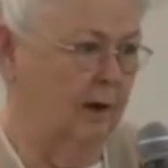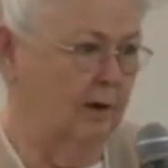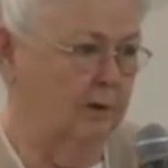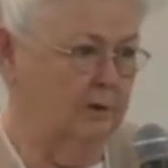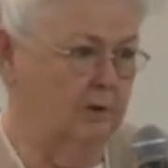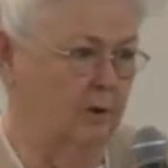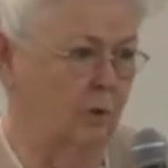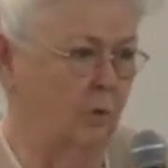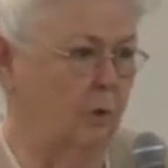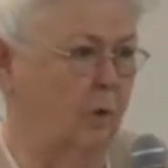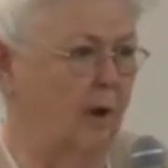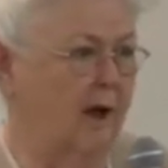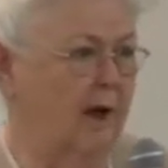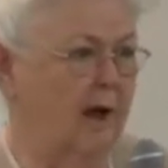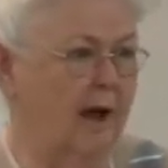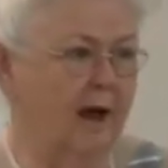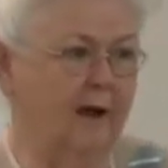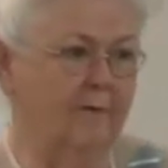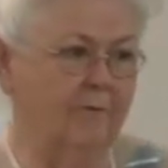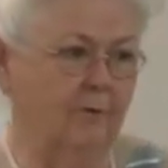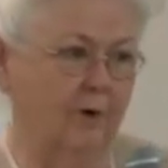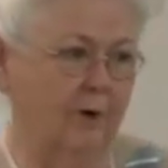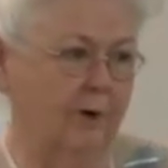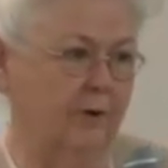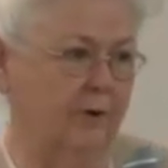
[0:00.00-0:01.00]
So
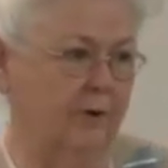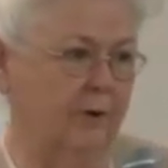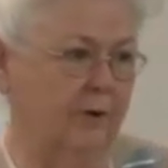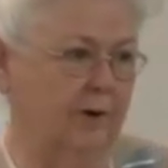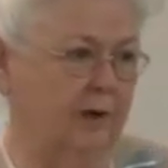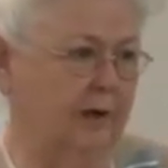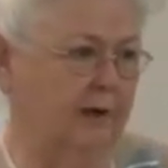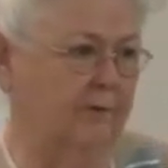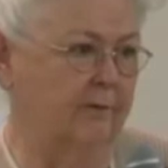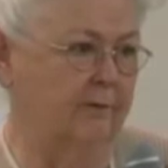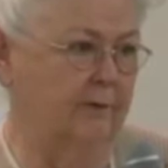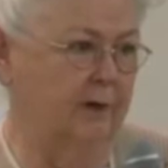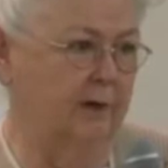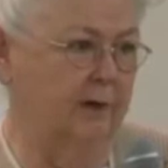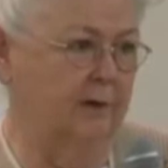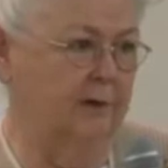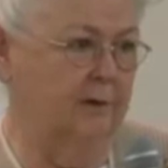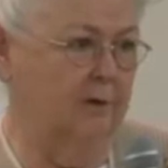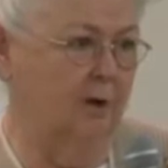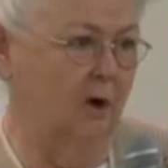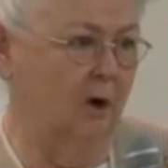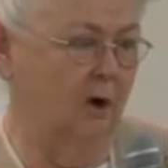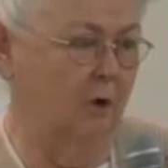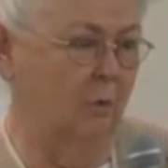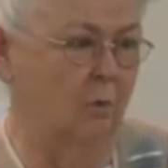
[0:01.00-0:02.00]
whatever your
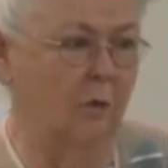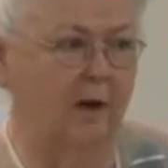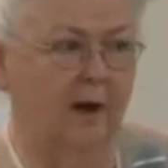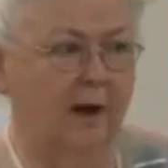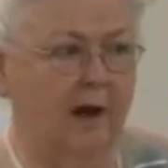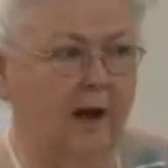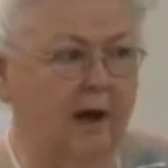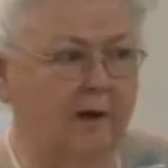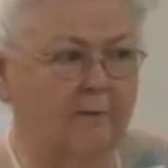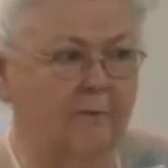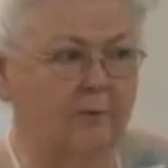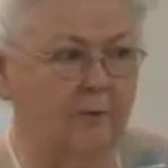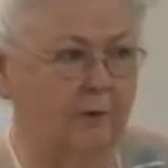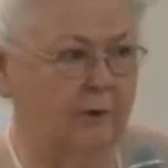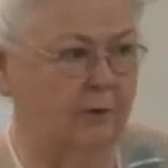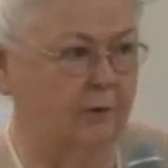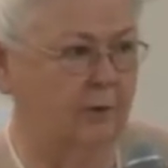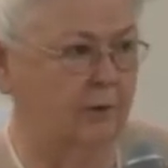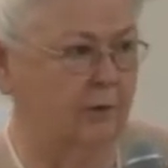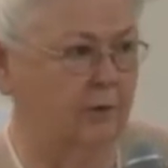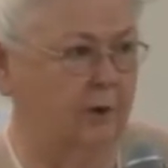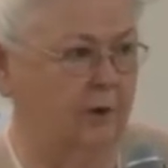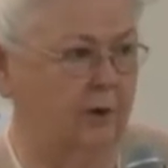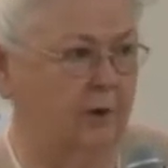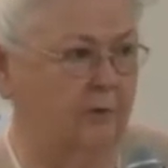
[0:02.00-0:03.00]
giftings are, whatever
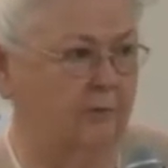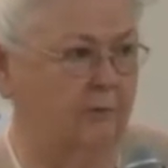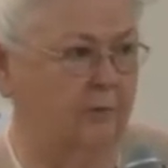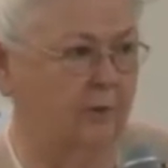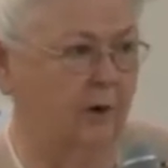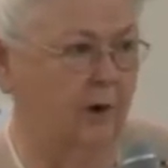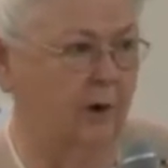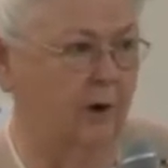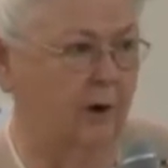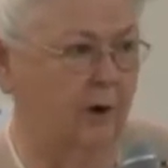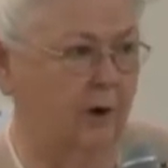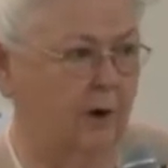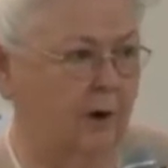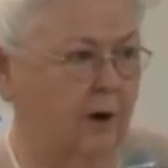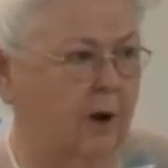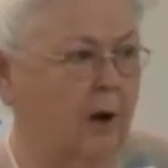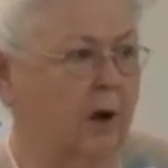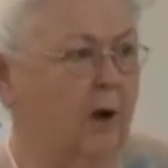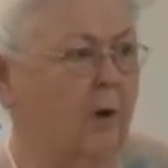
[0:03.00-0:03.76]
you're good for,